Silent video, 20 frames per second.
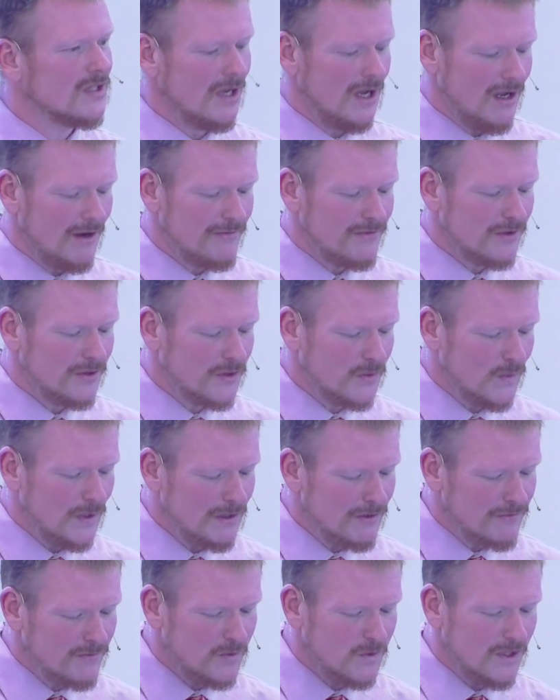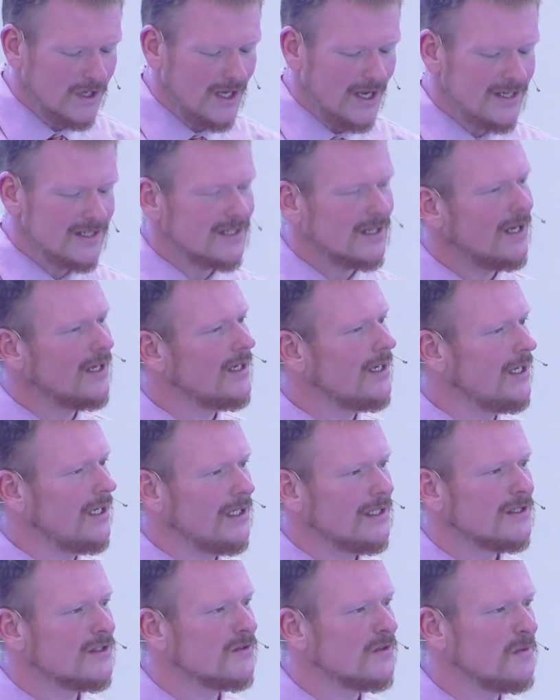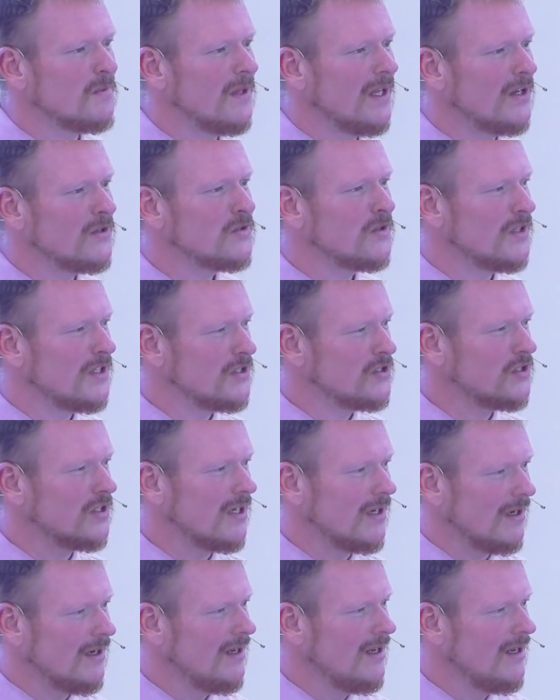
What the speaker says: to offer 3 or 4 nice ideas from that tradition